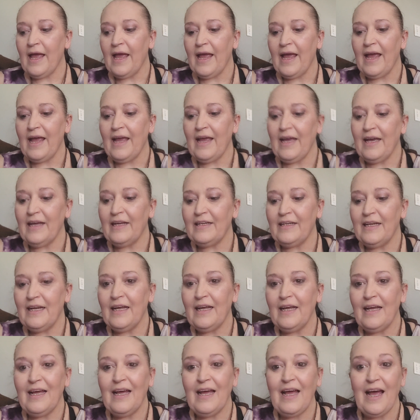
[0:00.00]
And
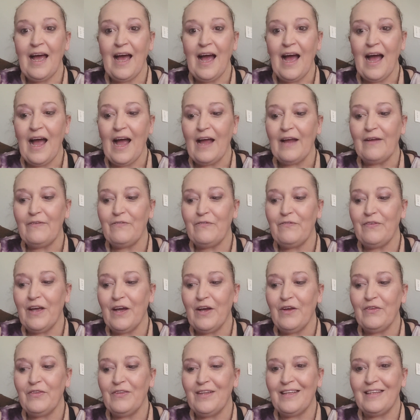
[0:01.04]
I
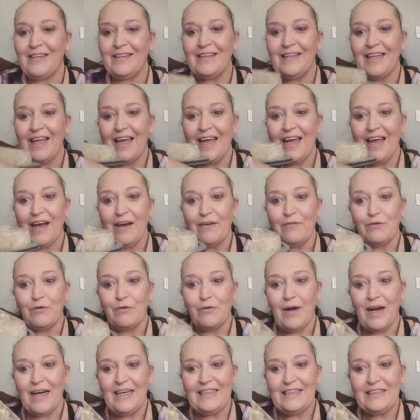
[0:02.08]
found that they have
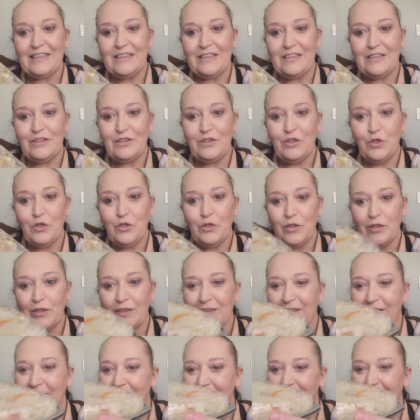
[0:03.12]
rice
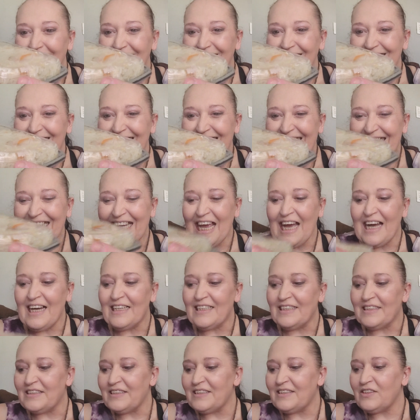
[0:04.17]
noodles.
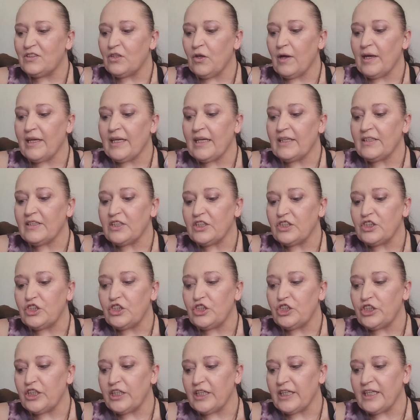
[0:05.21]
Yes, so I got the
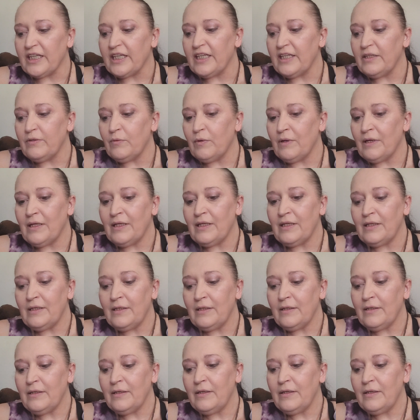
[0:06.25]
chicken one.